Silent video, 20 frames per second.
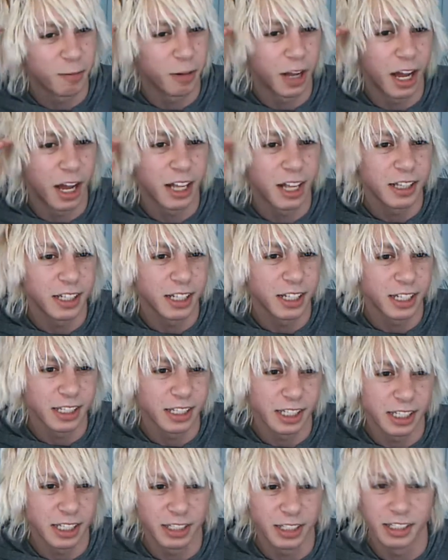Well, I think
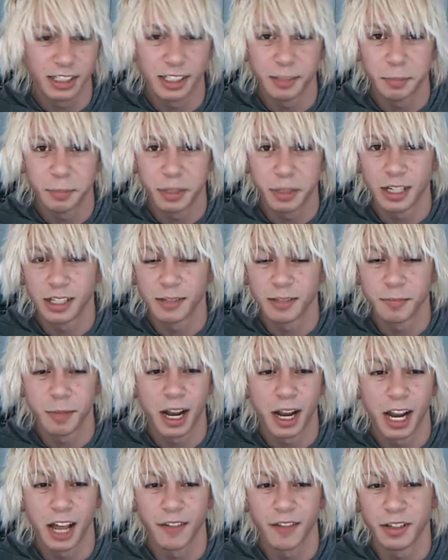it's interesting because my
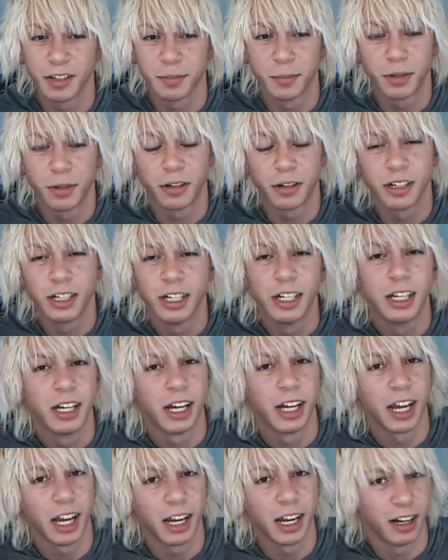life is boring,
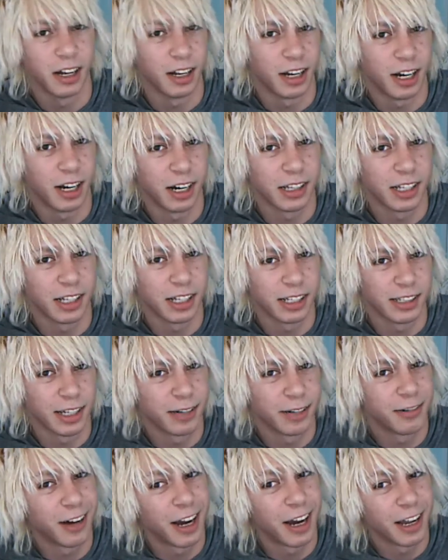and a lot of things
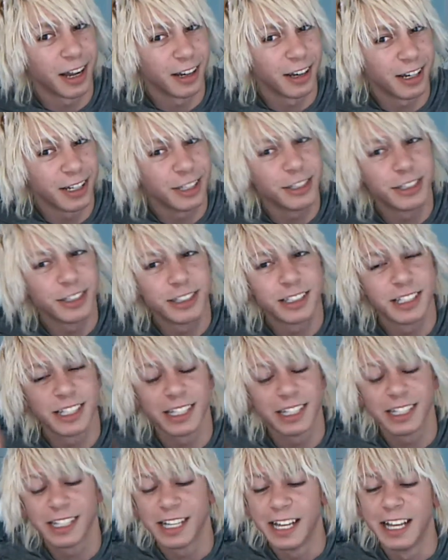are rather interesting.